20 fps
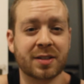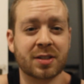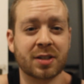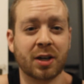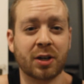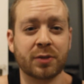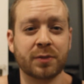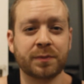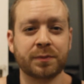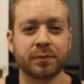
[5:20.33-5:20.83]

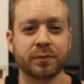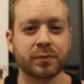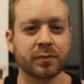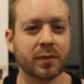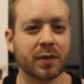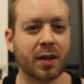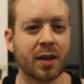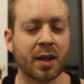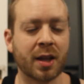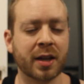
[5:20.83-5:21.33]
So
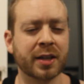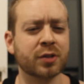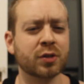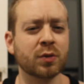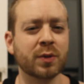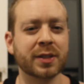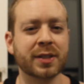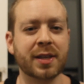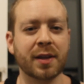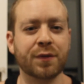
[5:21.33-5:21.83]
it's
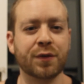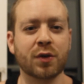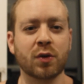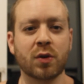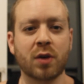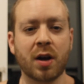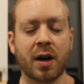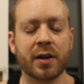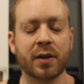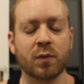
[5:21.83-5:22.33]
always
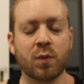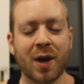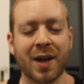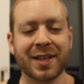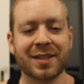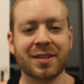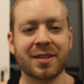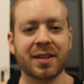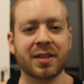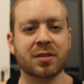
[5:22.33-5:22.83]
difficult going
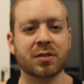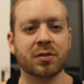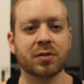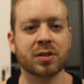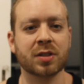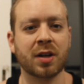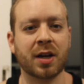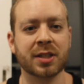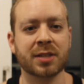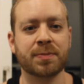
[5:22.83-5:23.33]
away to these sort
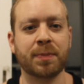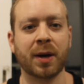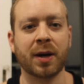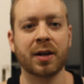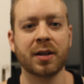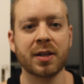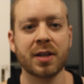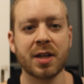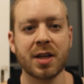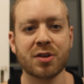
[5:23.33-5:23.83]
of sides,
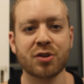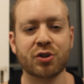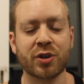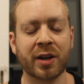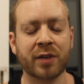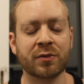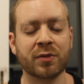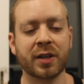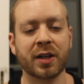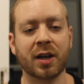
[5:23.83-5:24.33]
but
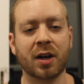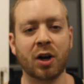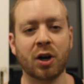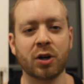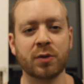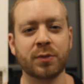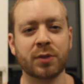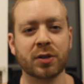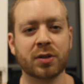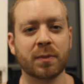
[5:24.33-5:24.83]
generally at
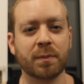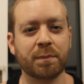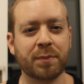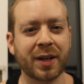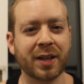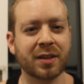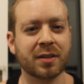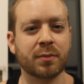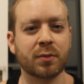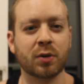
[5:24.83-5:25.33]
home you can
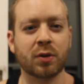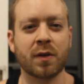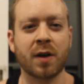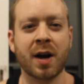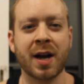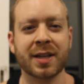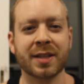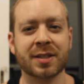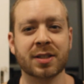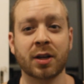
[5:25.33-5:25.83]
beat them all right.